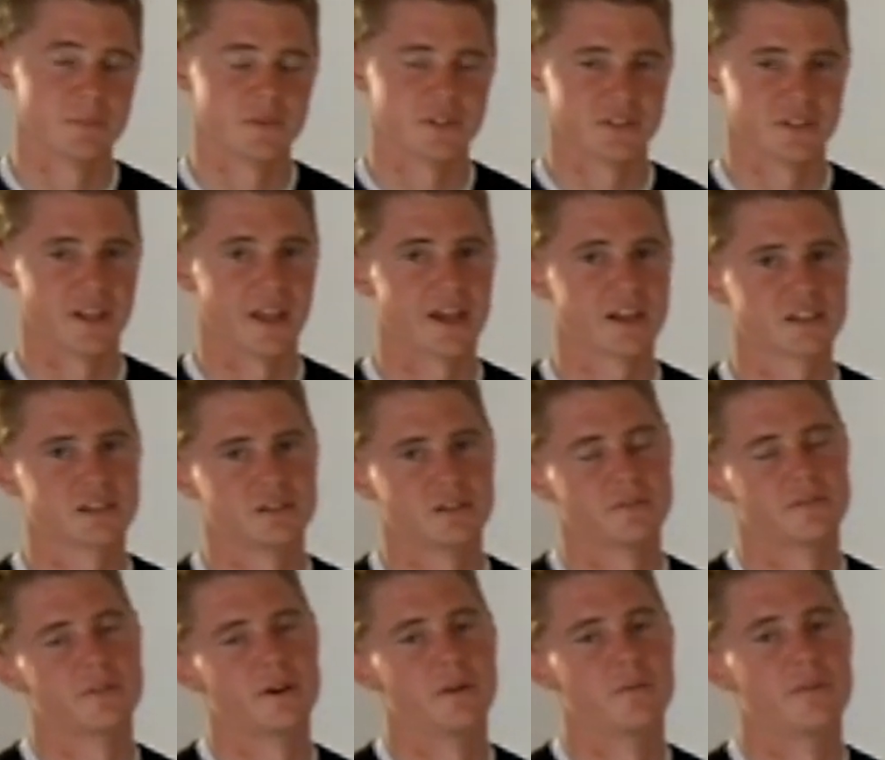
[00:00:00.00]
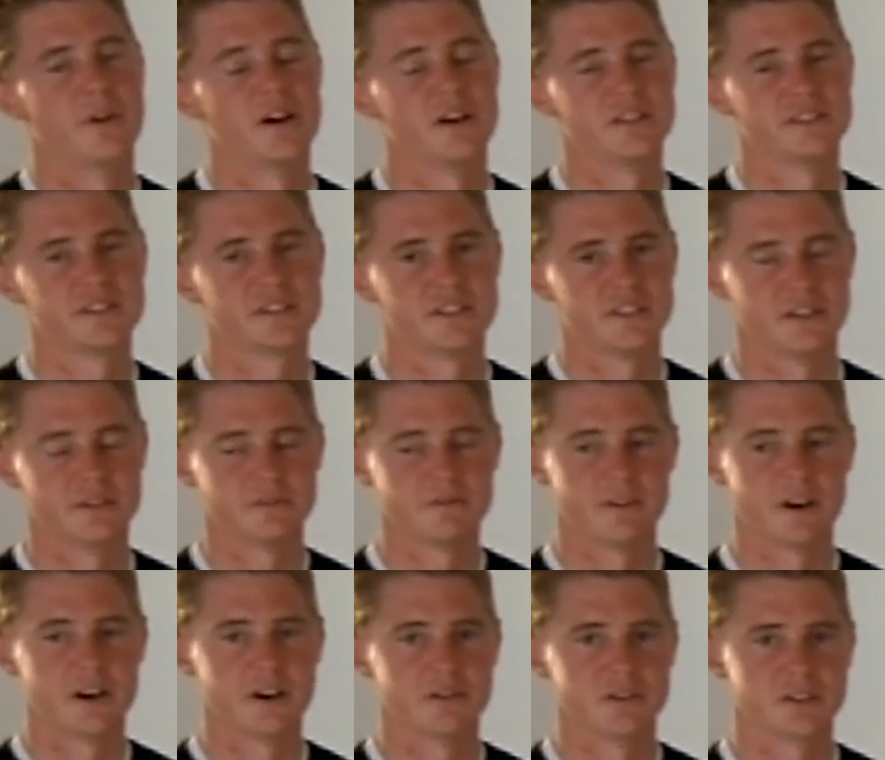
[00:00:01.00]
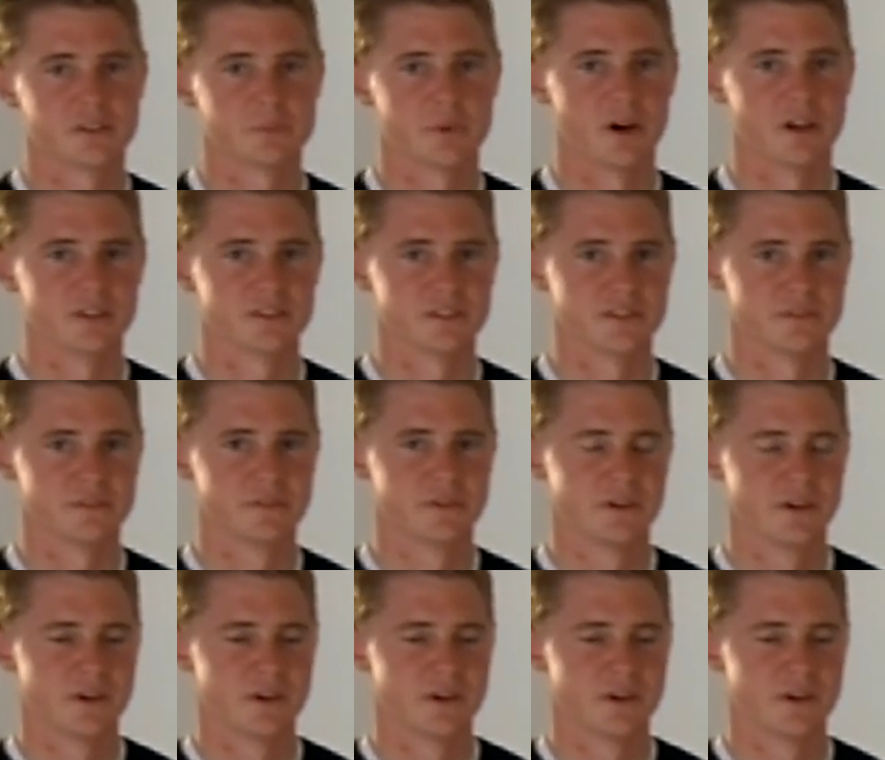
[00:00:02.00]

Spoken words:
is an excellent frame, very stiff, very responsive,